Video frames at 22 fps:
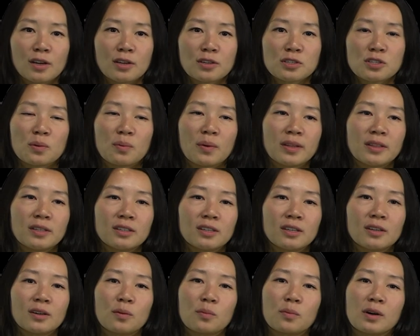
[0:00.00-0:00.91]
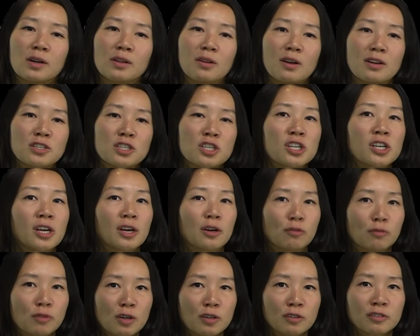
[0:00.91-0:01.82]
So whether we're launching a
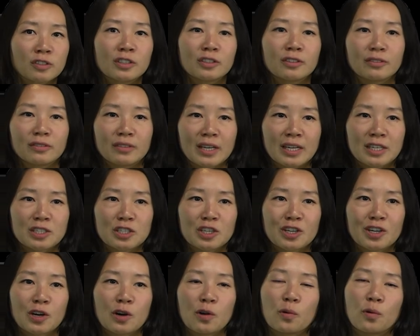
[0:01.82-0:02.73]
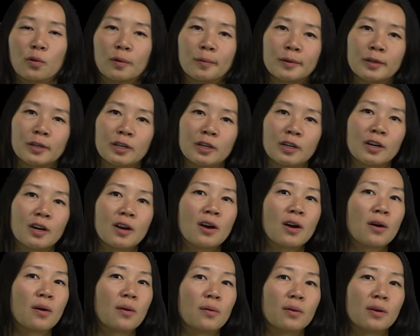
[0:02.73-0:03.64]
rover, lander, orbiter,
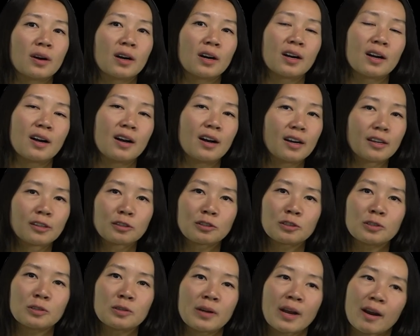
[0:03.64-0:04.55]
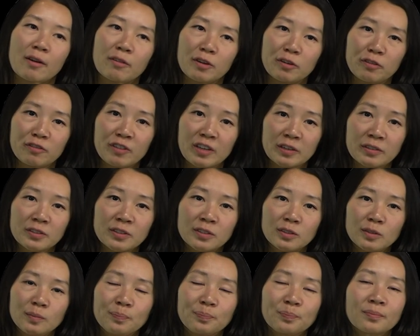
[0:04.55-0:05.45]
or uncrewed aerial
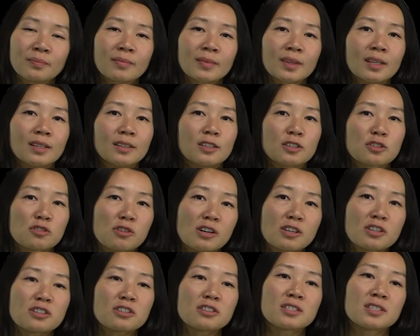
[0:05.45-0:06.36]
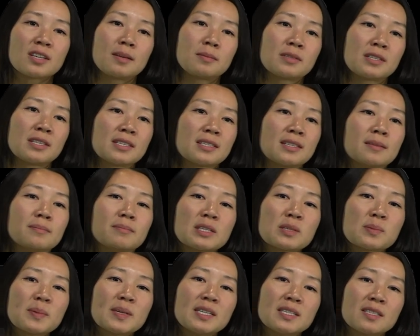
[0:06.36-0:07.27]
vehicle, the structure's subsystem
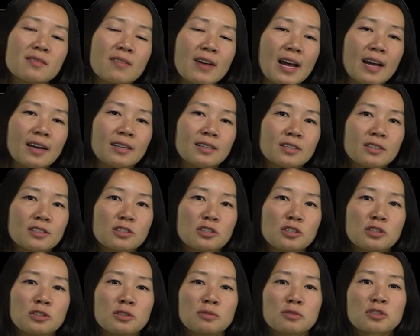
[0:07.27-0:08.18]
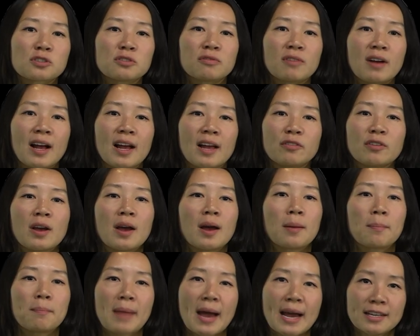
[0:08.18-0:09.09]
must be designed to survive
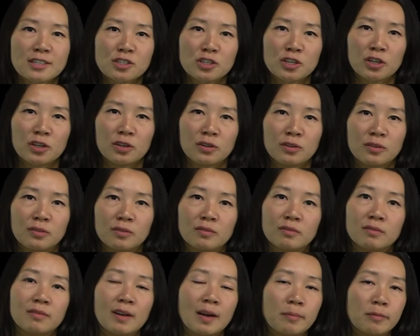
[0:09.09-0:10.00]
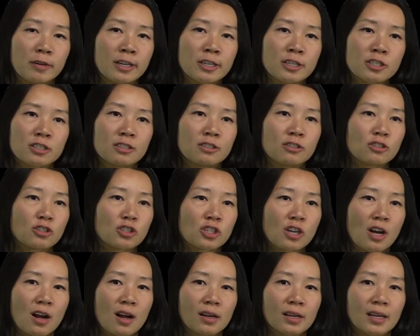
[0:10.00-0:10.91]
max Q, vibration,
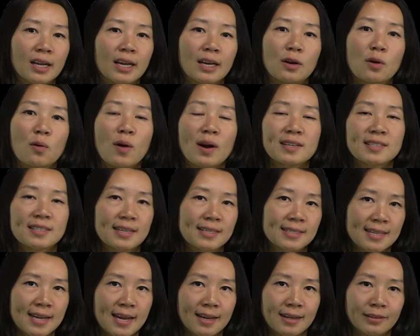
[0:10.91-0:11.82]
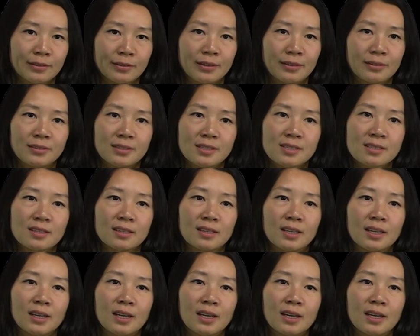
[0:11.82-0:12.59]
shock, and quasi-static loads.